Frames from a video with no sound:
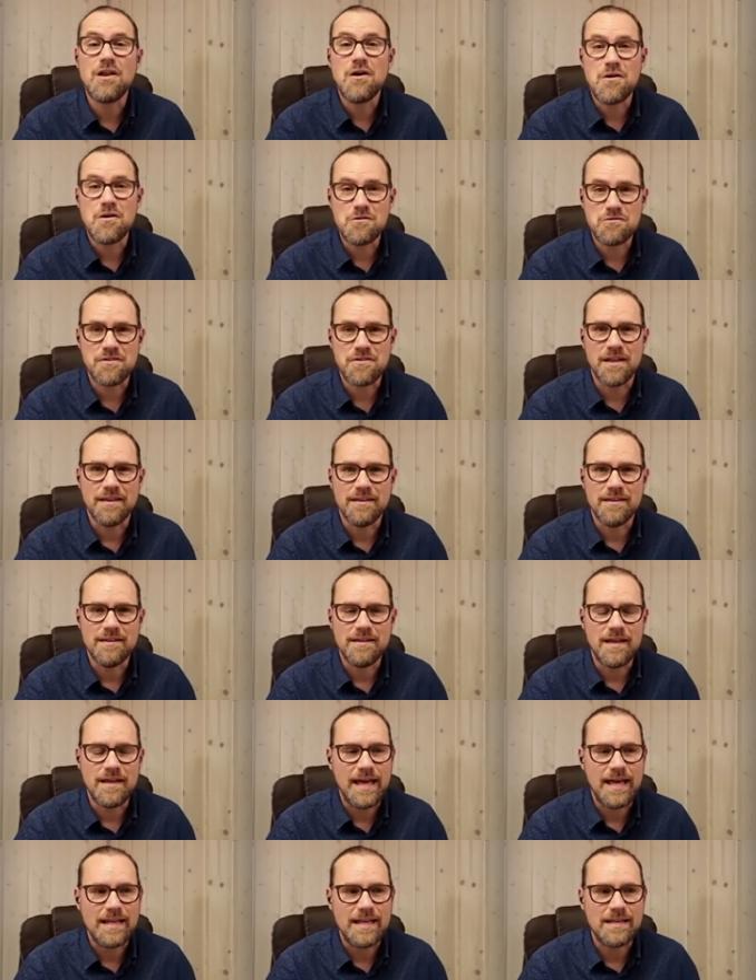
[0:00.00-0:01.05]
fun,
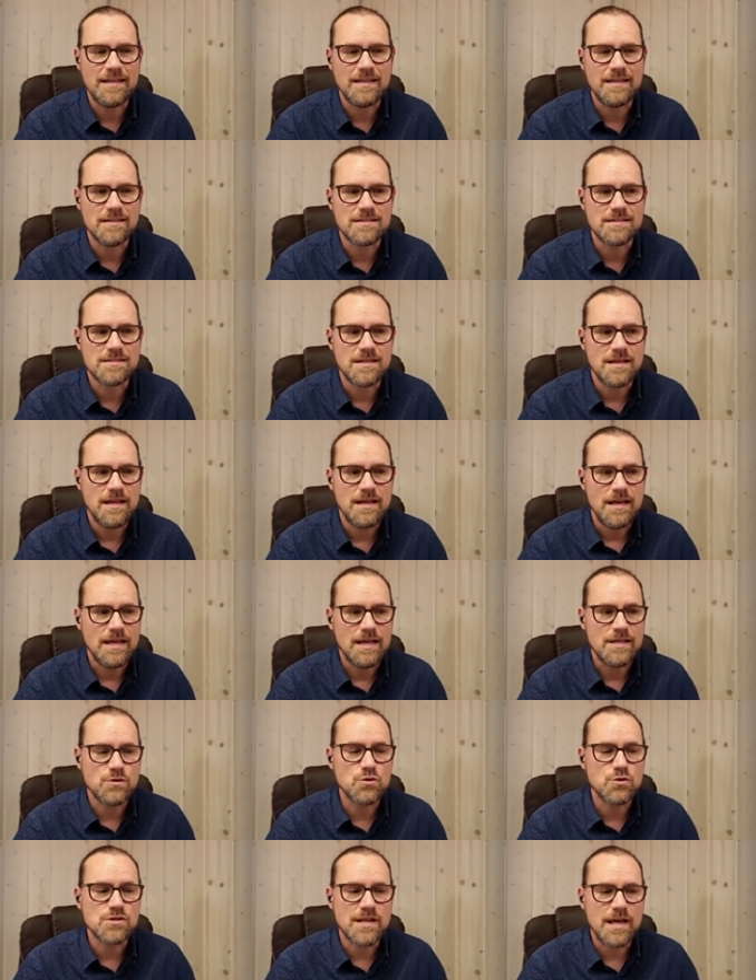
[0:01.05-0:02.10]
and it's
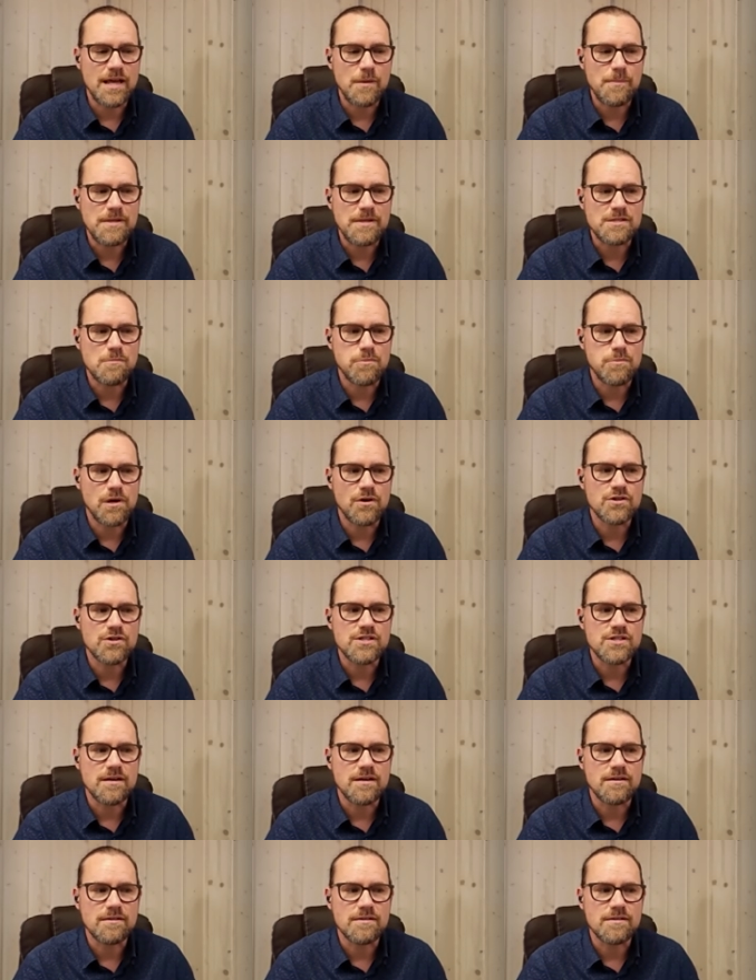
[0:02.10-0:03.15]
also allowed me to branch
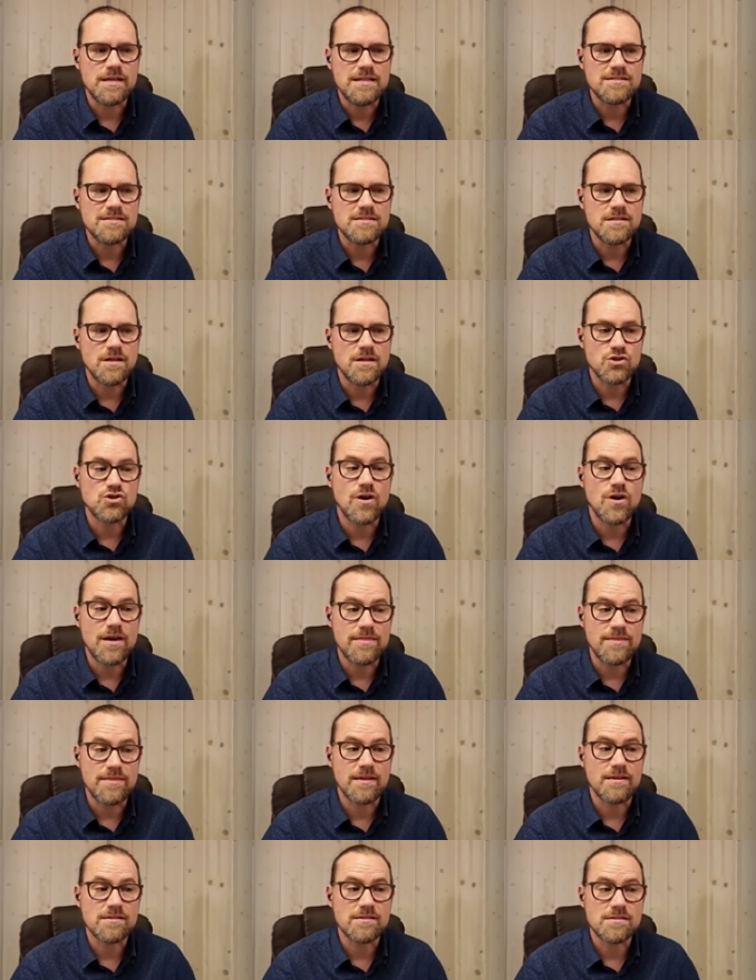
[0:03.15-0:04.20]
out into and try
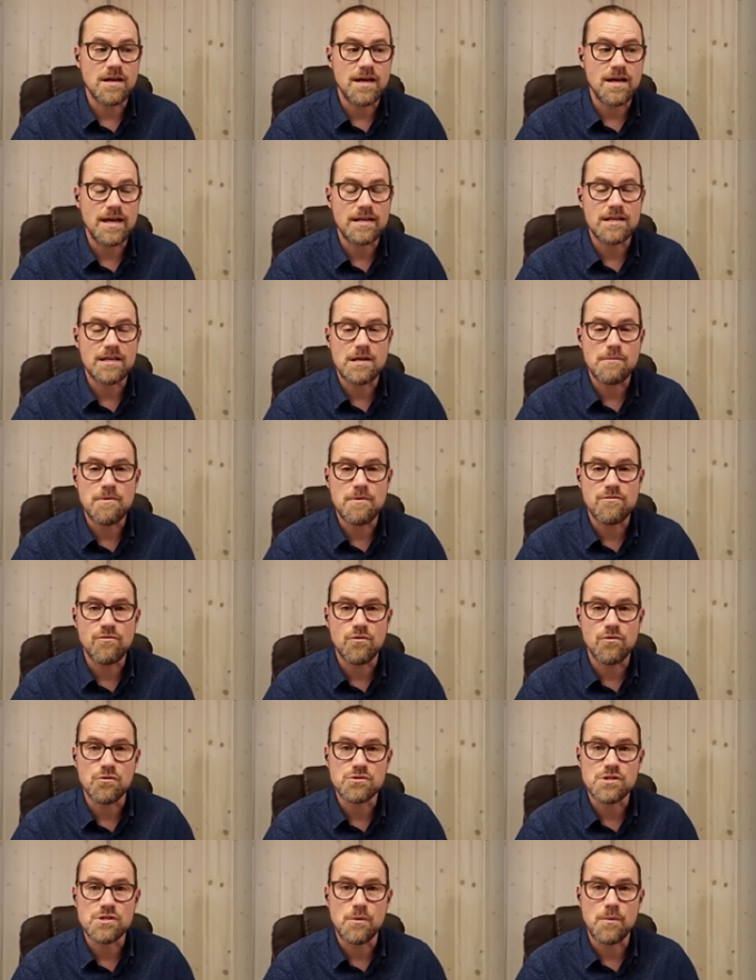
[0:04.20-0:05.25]
things that I hadn't done before.
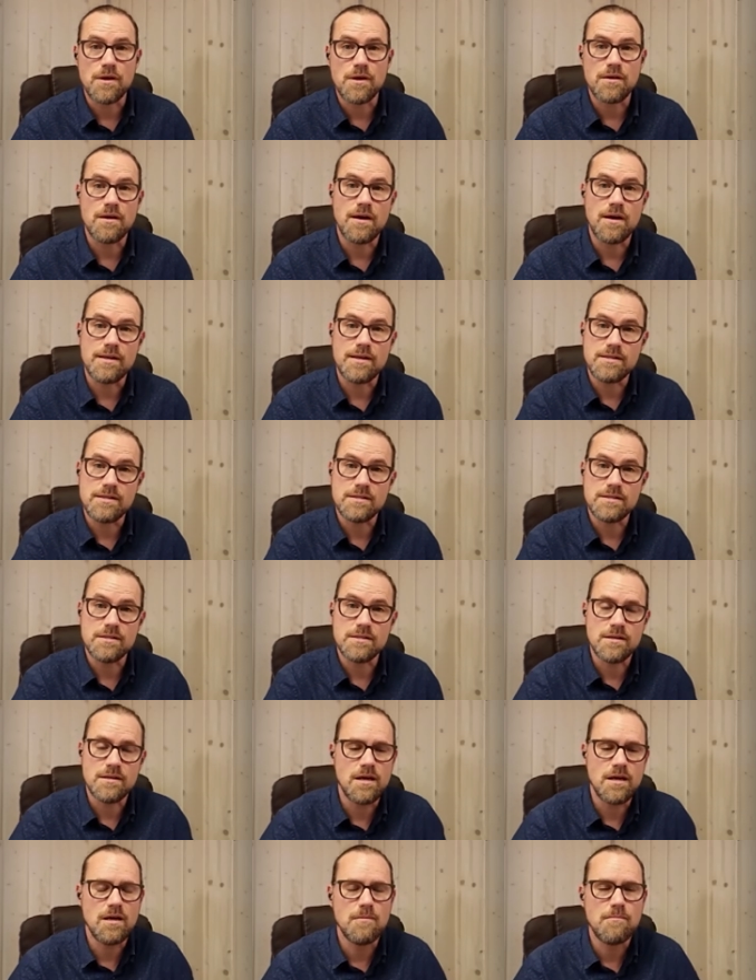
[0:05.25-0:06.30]
So I did
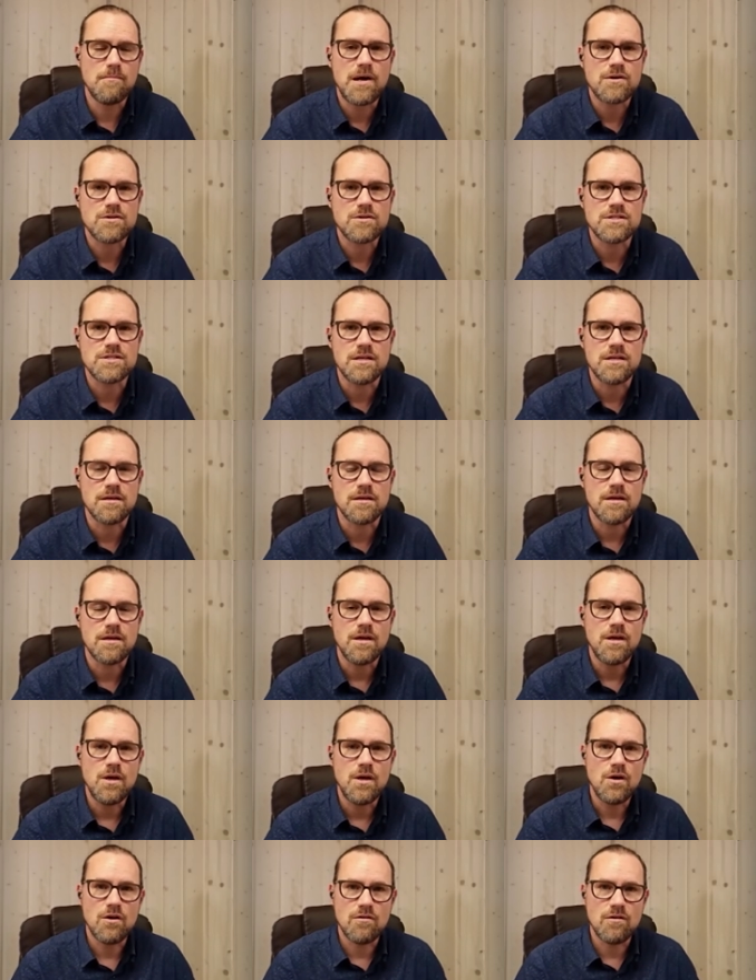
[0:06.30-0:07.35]
a marketing
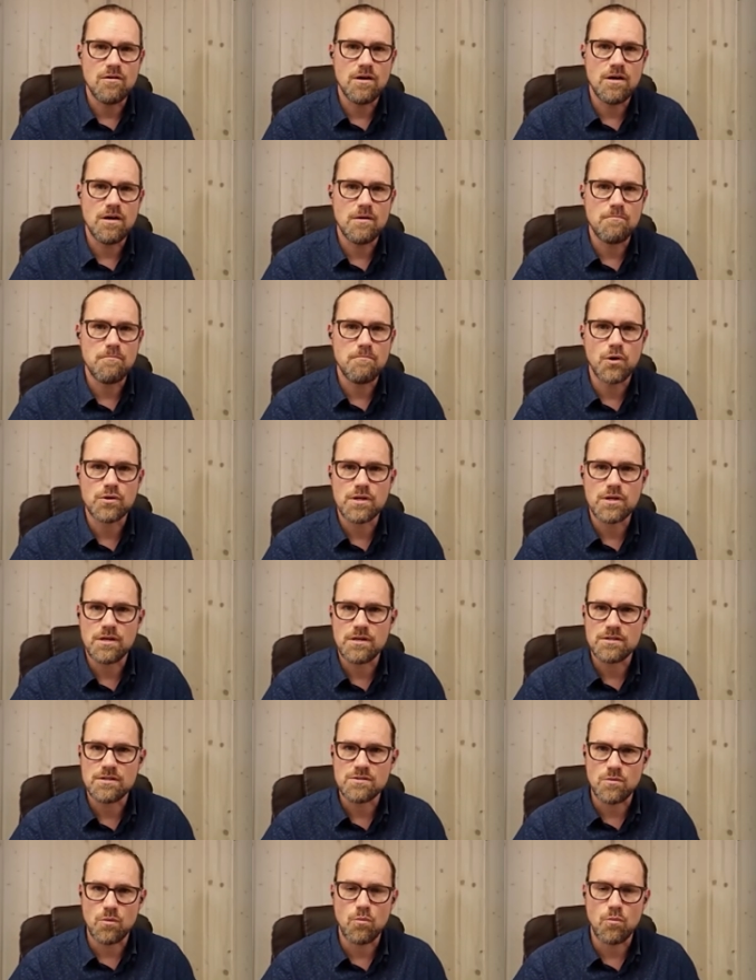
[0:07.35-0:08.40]

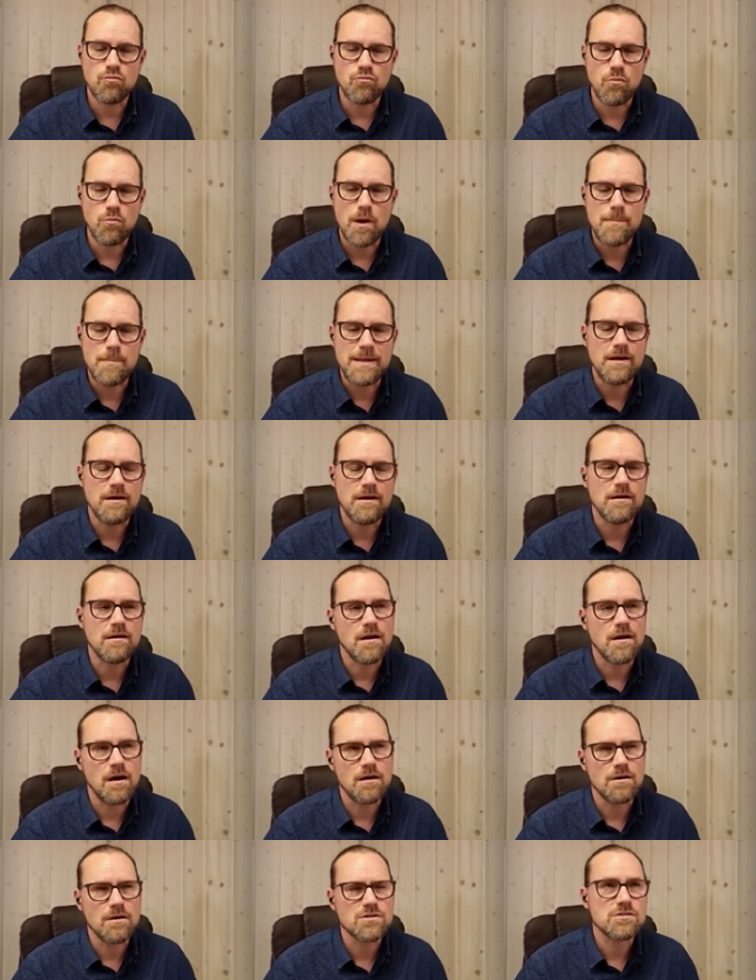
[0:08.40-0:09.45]
podcast or
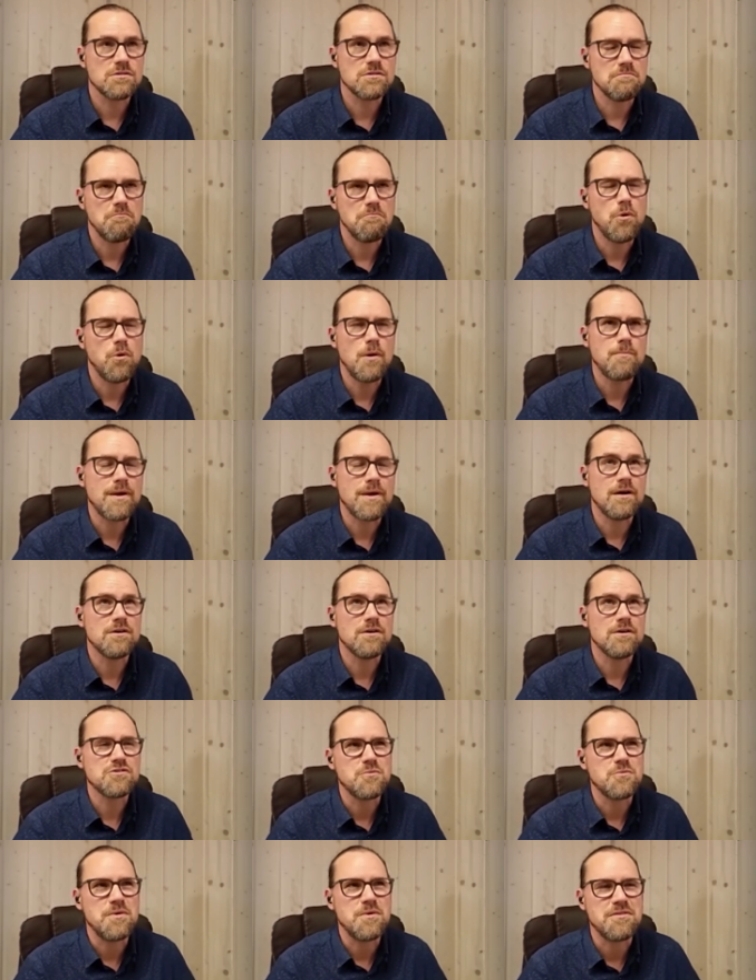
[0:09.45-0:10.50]
webcast with